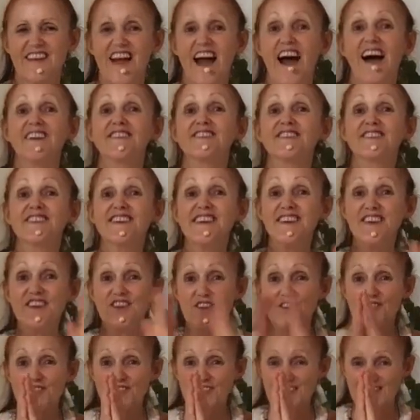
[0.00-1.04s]
I'll see
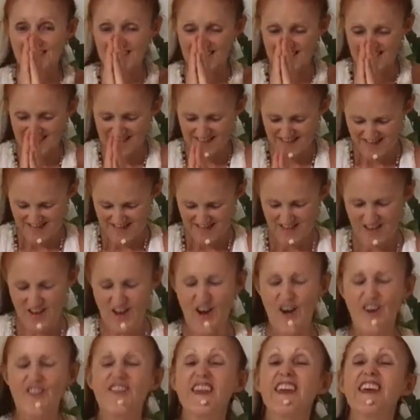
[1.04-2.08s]
you
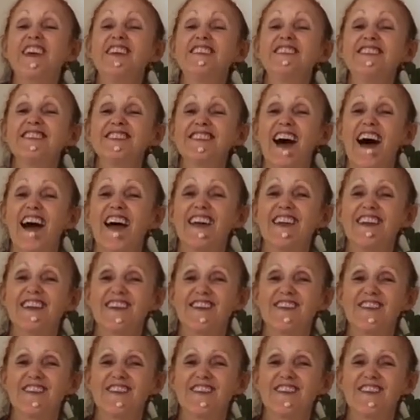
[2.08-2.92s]
on the inside.